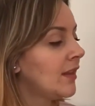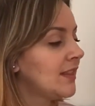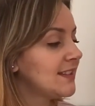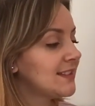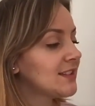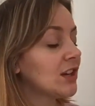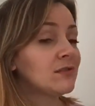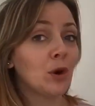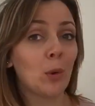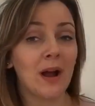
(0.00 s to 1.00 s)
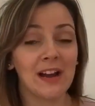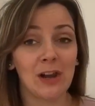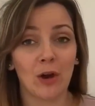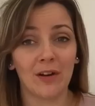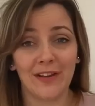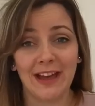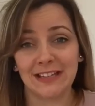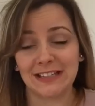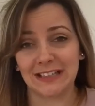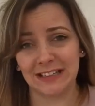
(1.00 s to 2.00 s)
this is going to require a lot of
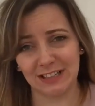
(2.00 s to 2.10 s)
editing,